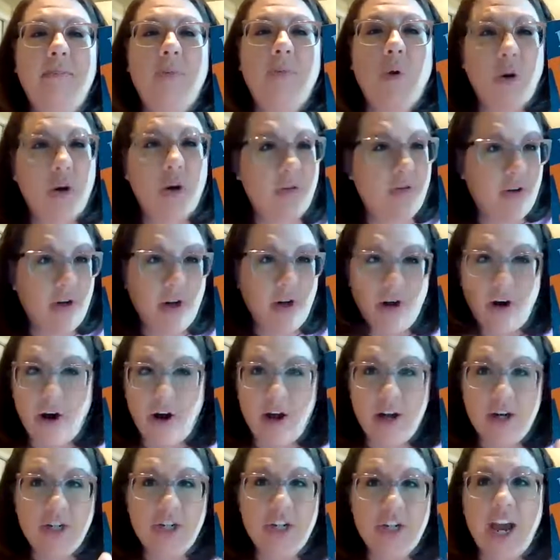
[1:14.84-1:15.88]
or if you're
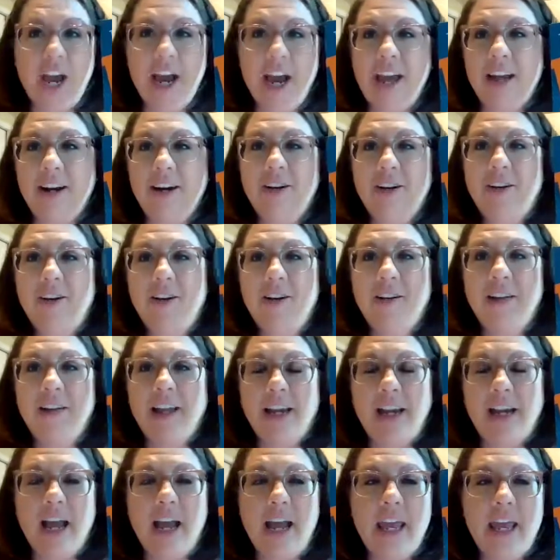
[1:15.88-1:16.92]
on chat editor
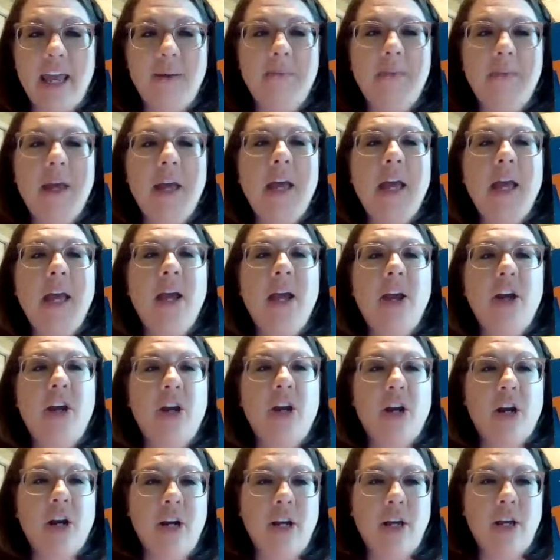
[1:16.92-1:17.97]
like I am,
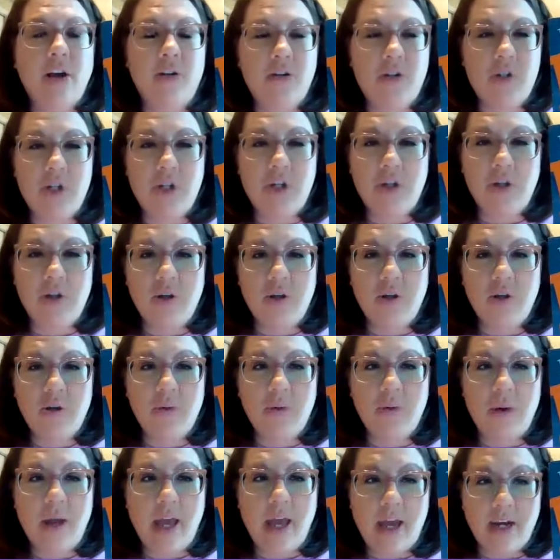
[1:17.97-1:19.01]
you're going to go
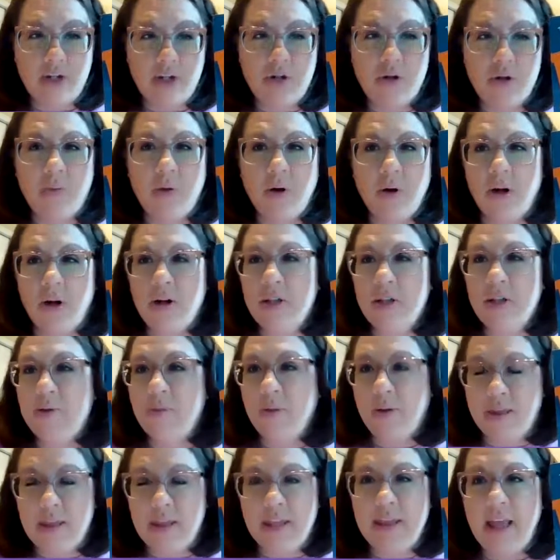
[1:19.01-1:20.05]
to extra words
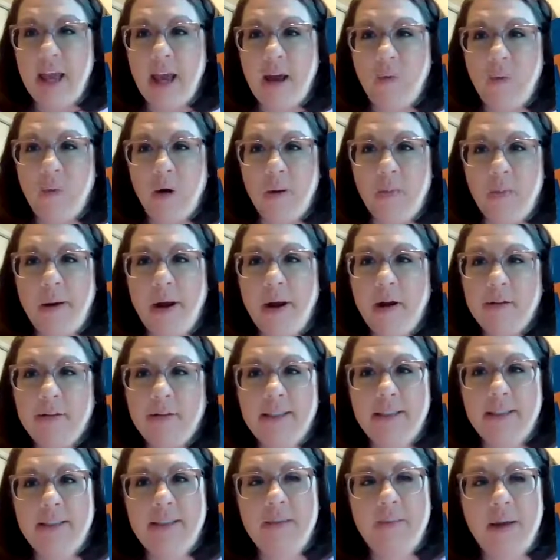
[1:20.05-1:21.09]
within that WordPower
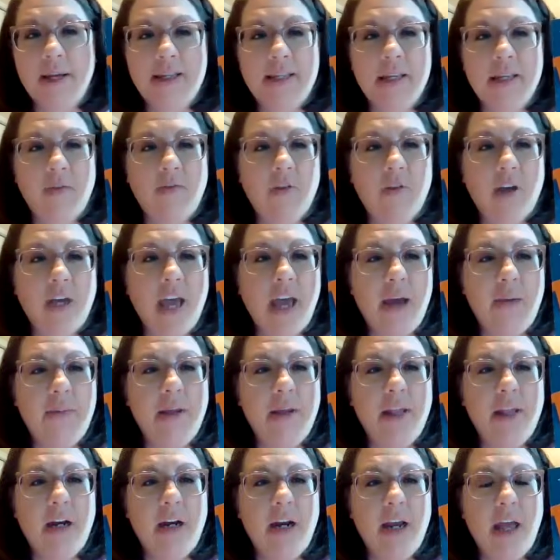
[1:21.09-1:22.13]
60 basic
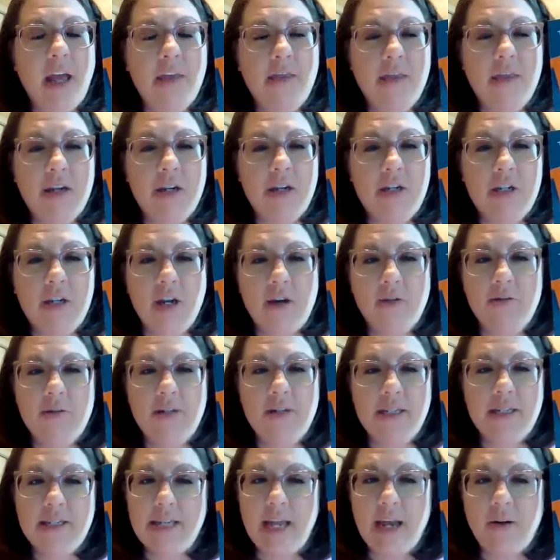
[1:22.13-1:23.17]
vocabulary, and then don't
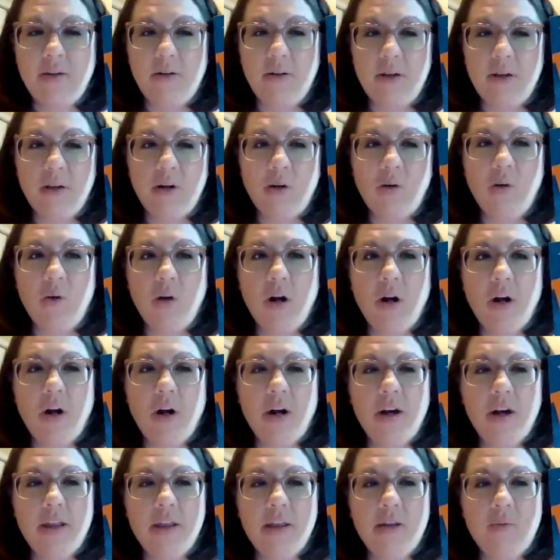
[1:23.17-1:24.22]
is down in the
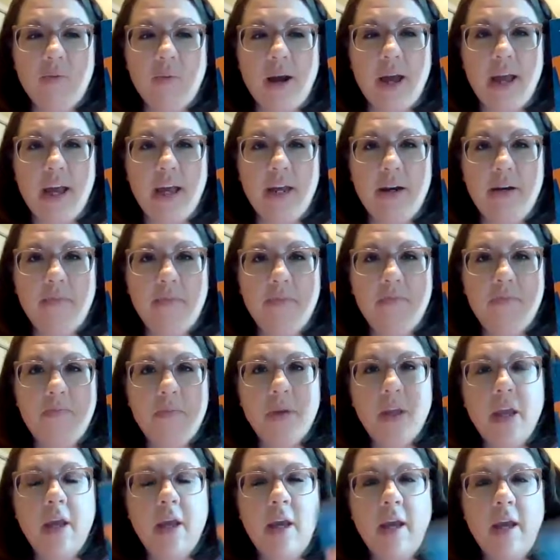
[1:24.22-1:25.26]
corner in the red.
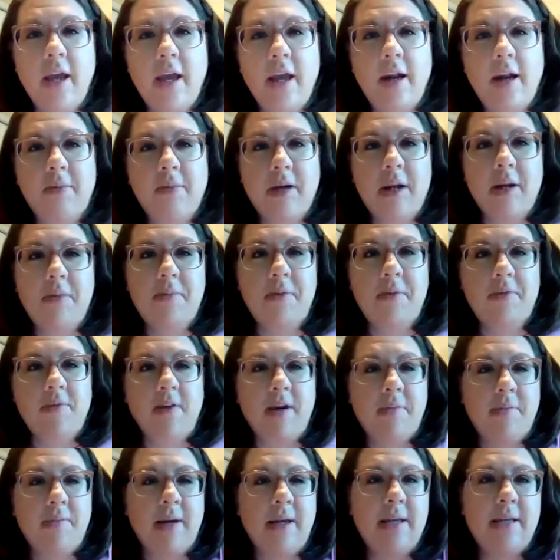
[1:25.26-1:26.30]
And I'm going to move
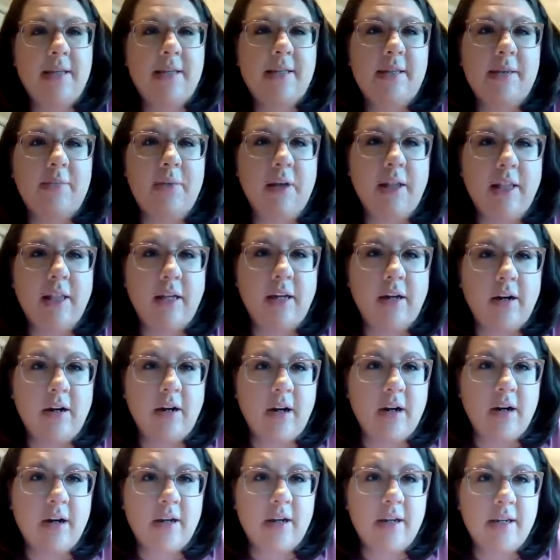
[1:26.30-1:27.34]
up my simulator
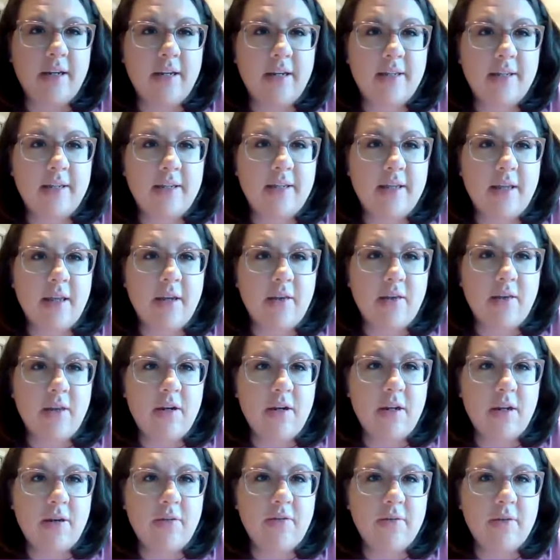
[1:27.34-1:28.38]
here because the
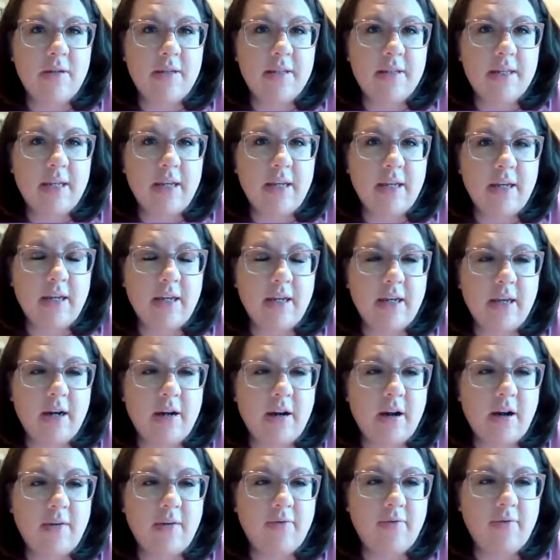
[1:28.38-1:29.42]
don't is getting cut
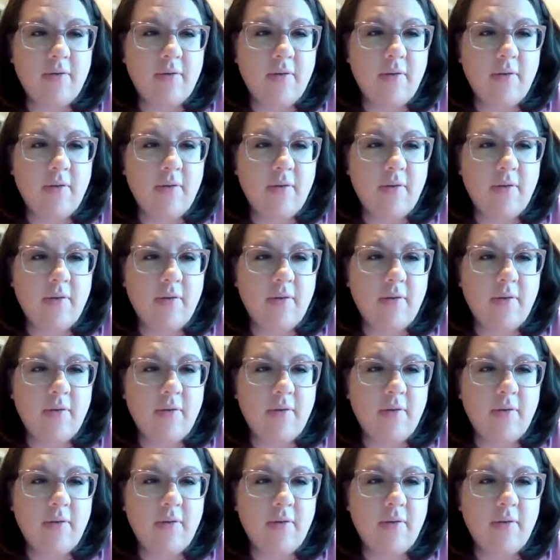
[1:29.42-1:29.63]
off.